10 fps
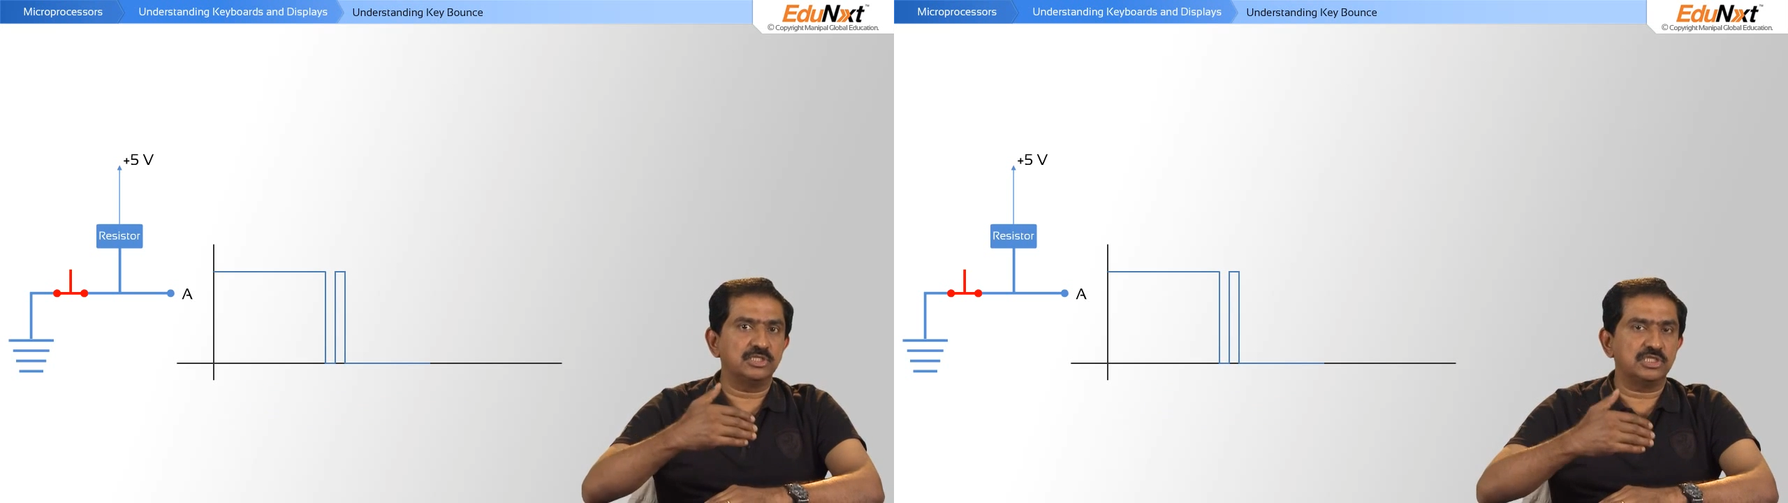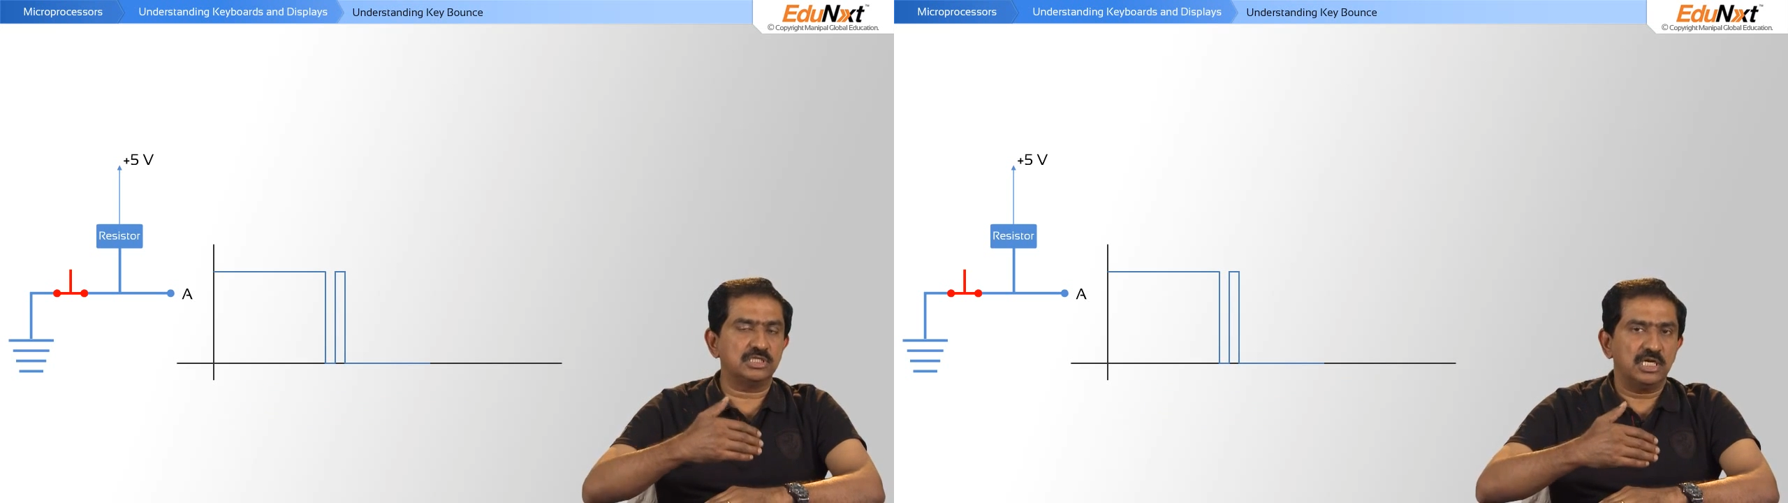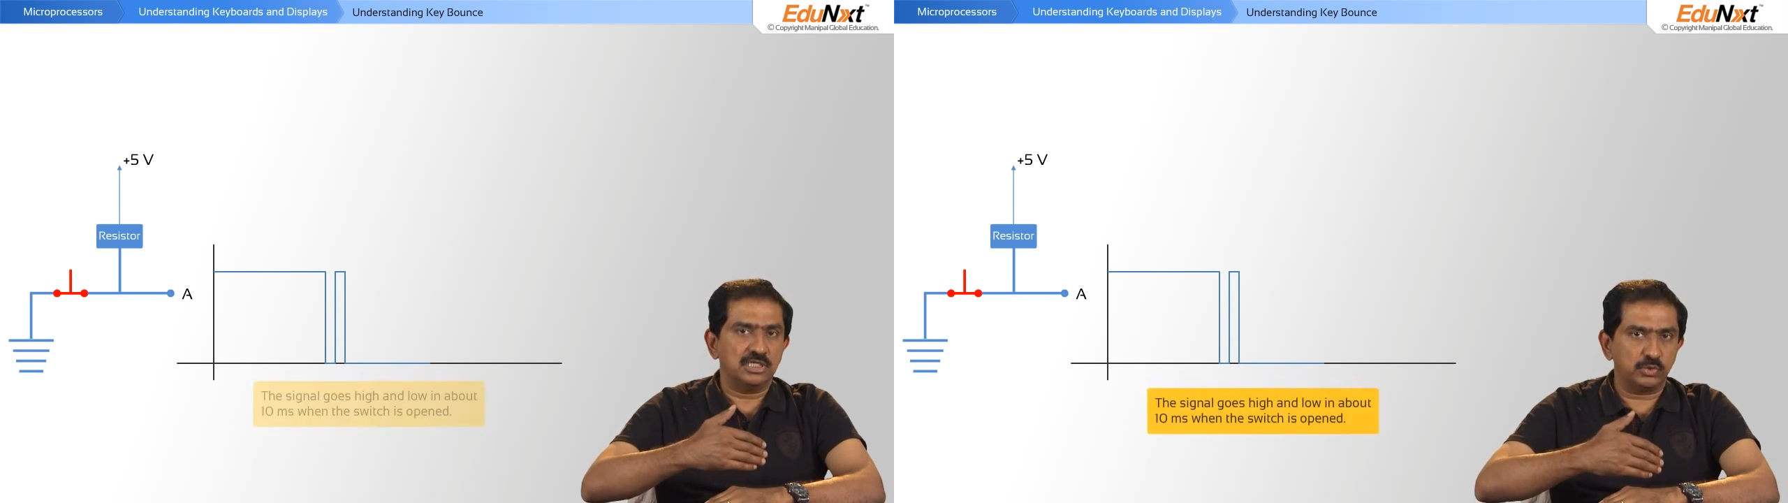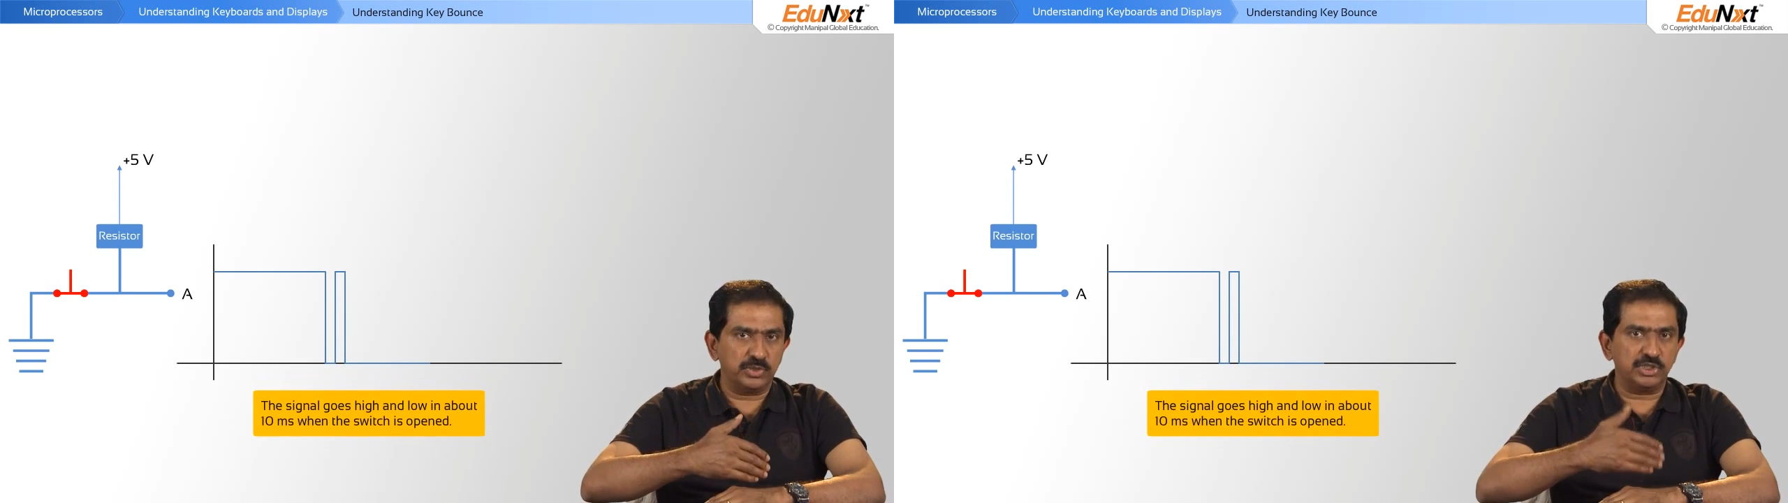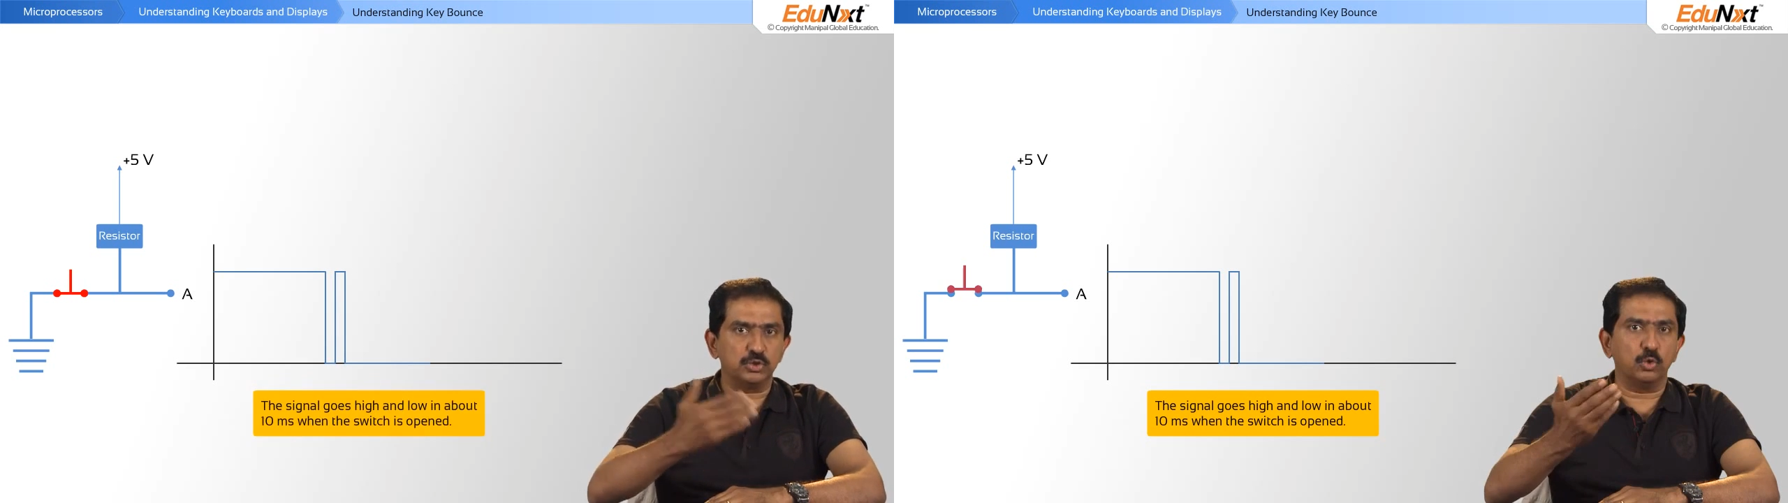
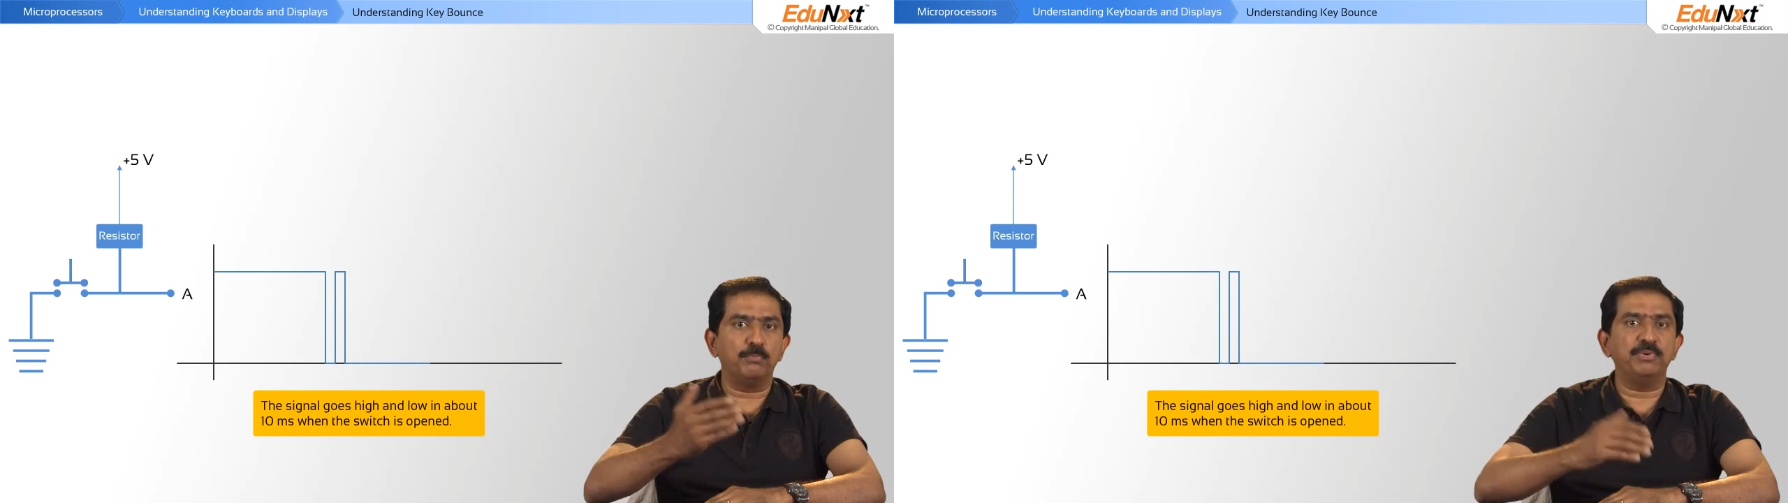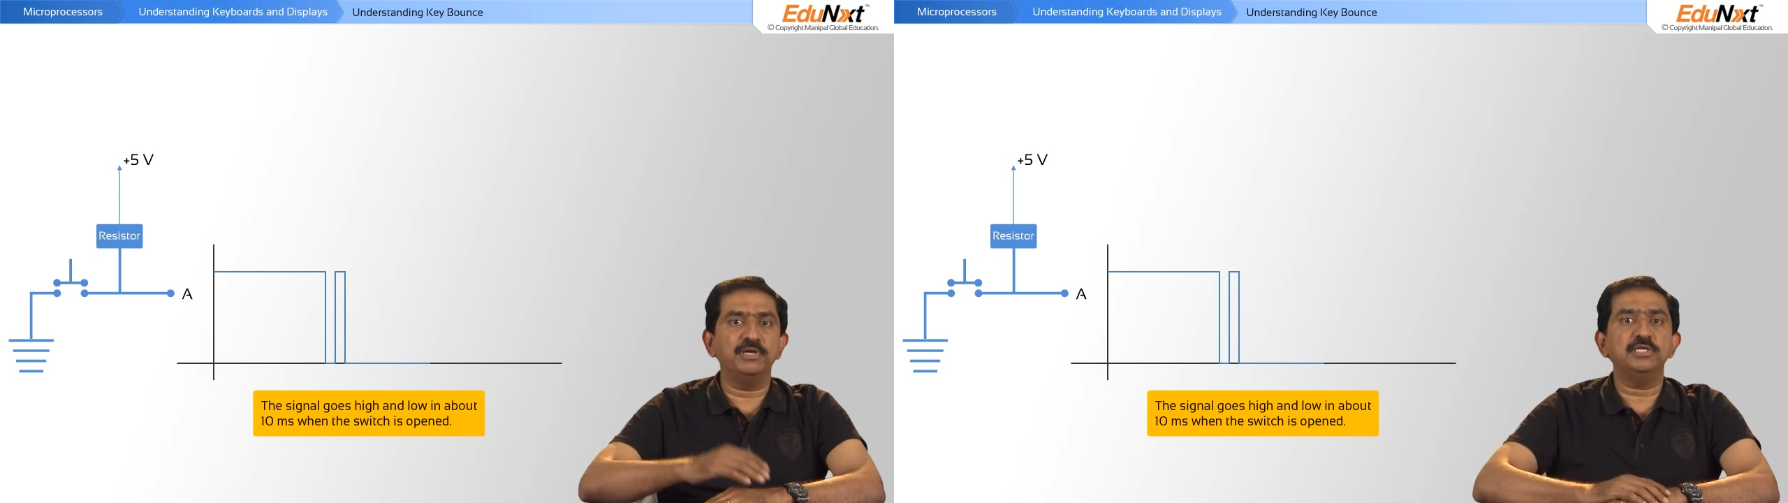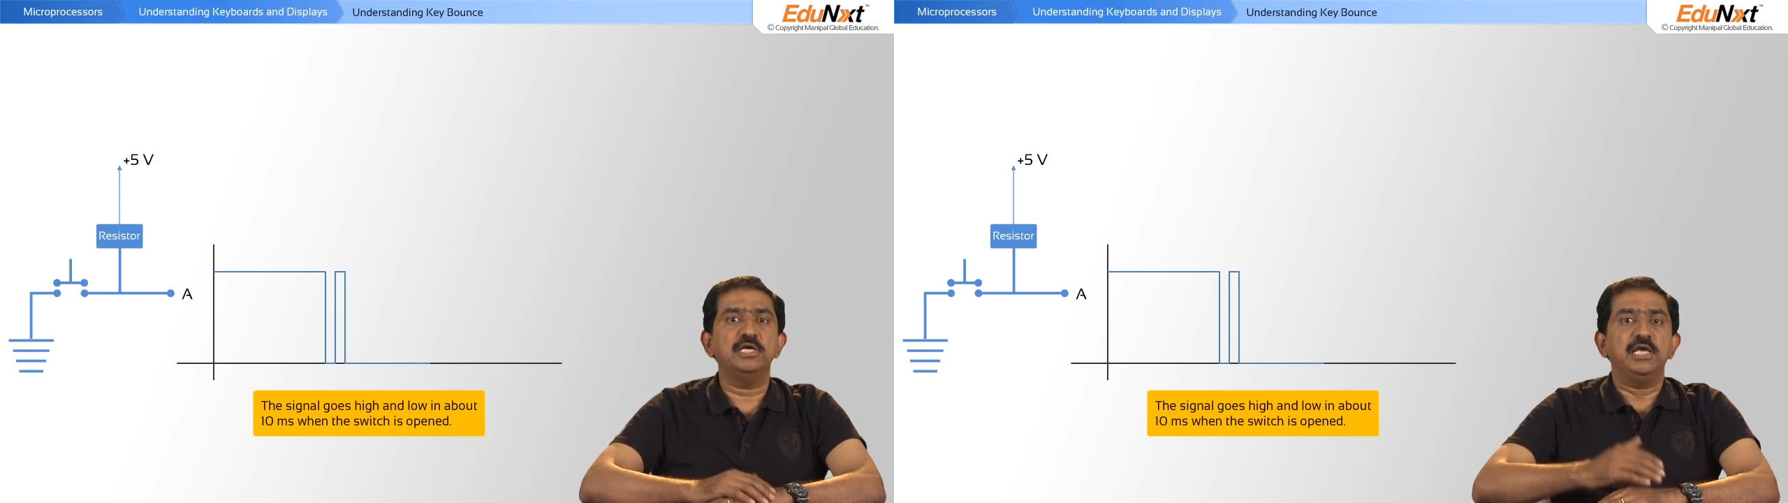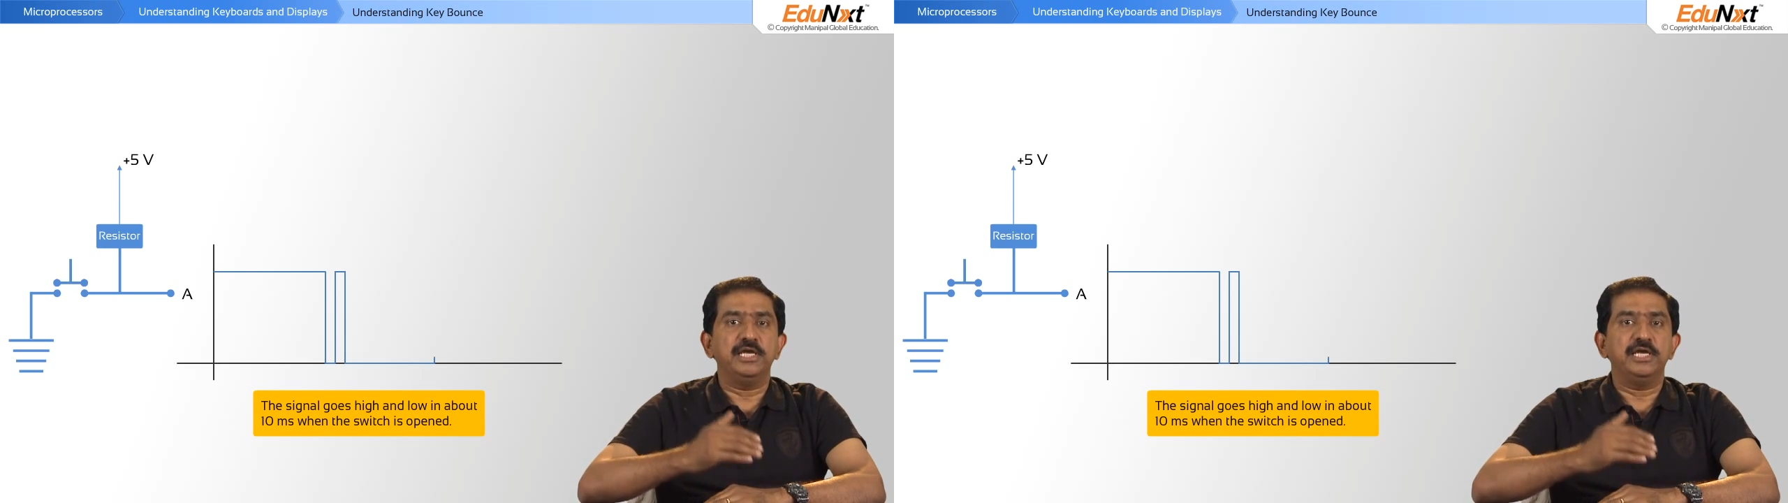switch is opened,